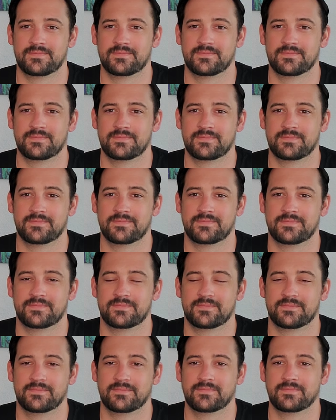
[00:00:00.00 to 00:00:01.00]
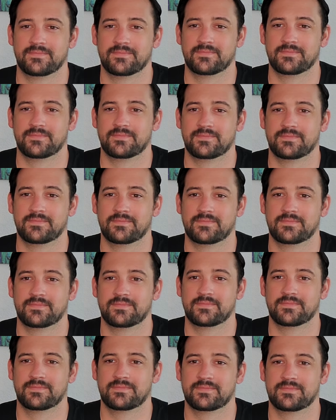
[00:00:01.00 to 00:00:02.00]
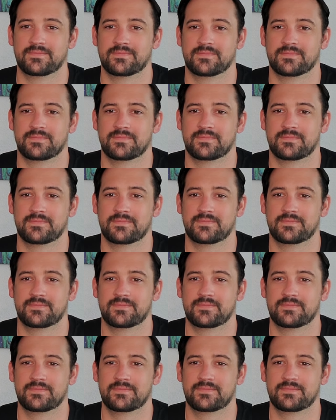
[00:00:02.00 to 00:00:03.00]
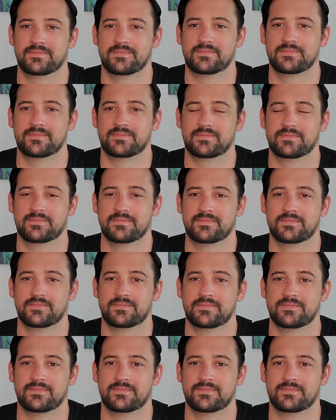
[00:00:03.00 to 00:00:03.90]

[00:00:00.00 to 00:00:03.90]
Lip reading: (silent)